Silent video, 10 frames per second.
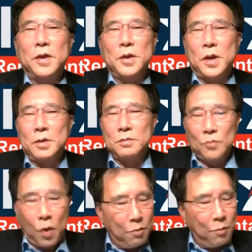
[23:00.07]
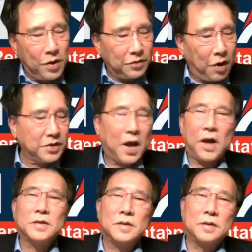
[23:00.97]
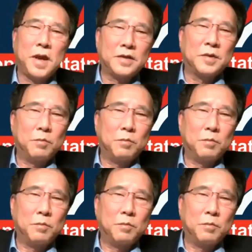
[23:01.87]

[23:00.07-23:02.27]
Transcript: think that always thought us that there's